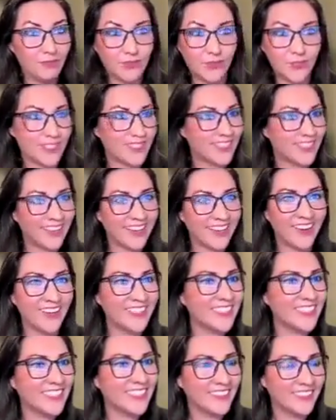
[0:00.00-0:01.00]
just like on
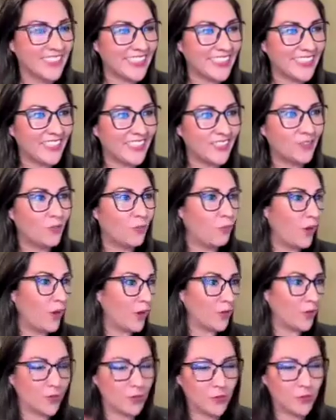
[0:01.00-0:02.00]
TV,
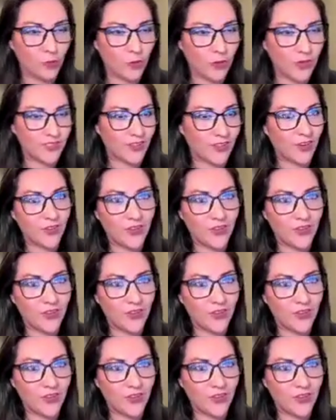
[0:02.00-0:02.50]
where the scorings are.